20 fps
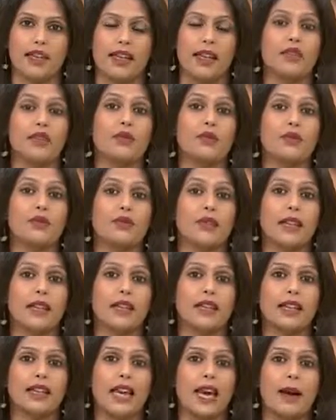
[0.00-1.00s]
Guess who's
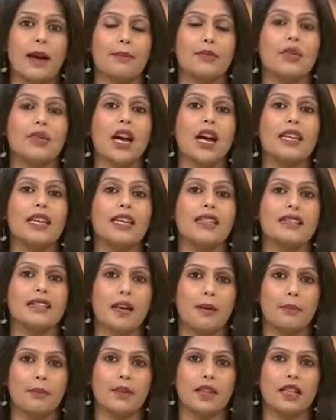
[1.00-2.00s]
filling the gap? Chinese
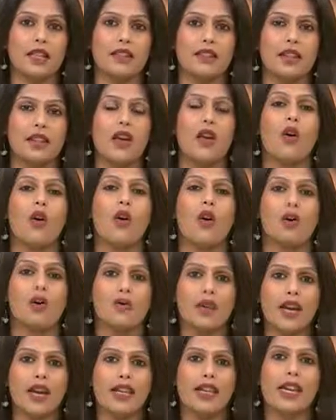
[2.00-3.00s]
companies,
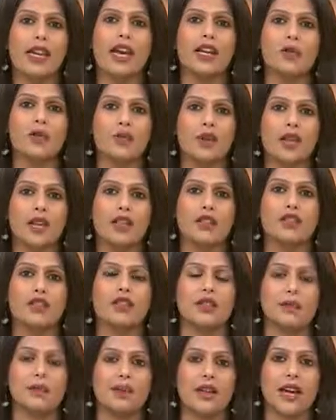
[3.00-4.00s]
already at work to
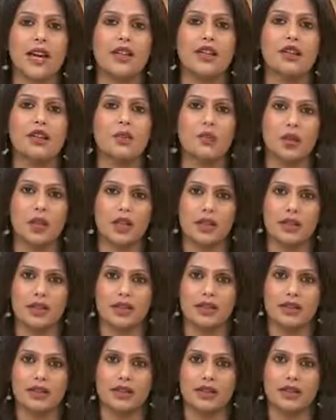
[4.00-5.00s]
supply to the
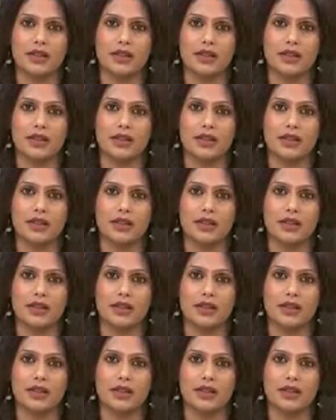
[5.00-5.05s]
world.